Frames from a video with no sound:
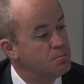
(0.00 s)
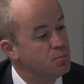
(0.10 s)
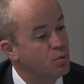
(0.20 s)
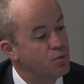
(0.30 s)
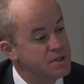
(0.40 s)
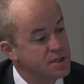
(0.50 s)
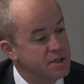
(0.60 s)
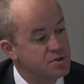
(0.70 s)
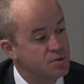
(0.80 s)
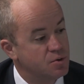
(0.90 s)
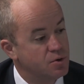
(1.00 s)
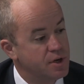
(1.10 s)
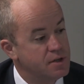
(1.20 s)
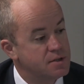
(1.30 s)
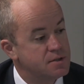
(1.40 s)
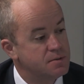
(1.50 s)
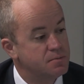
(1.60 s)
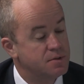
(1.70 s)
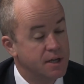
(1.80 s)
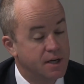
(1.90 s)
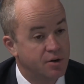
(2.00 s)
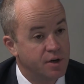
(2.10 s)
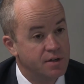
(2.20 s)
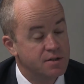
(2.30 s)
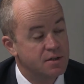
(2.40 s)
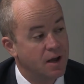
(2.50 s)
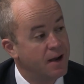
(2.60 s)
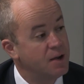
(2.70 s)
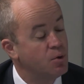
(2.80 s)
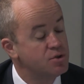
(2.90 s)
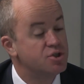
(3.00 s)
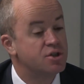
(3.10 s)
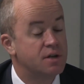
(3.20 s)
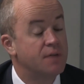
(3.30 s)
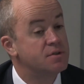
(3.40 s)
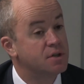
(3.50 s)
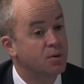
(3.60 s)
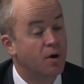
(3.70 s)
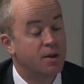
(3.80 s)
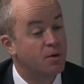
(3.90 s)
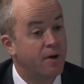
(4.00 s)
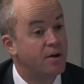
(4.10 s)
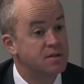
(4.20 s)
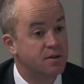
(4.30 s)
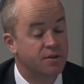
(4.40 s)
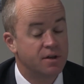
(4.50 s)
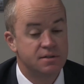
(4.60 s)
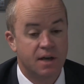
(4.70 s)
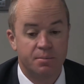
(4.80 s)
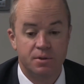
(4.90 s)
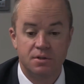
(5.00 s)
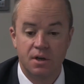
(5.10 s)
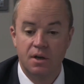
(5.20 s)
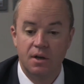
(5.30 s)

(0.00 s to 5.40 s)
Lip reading: more risky stories decreased, and it wasn't just the Leveson Inquiry. There were various other things that happened.